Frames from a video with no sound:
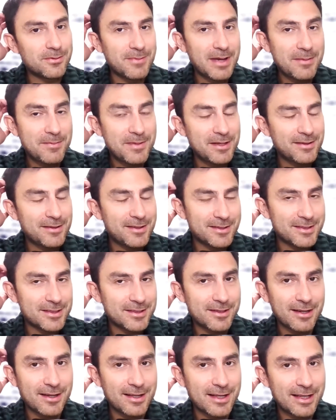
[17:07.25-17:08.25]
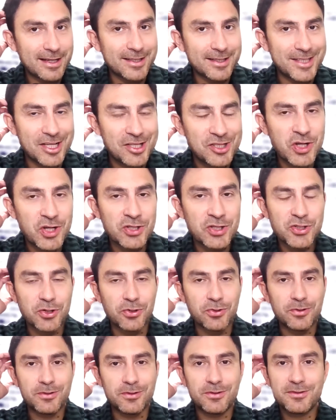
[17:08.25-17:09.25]
maybe this is kind of like a
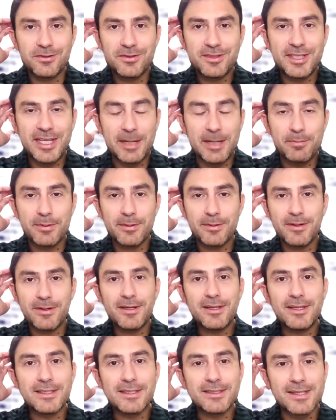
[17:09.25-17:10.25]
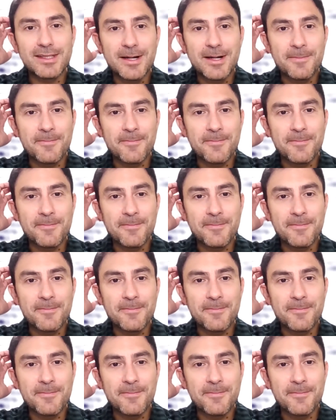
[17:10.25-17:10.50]
tangential tip, is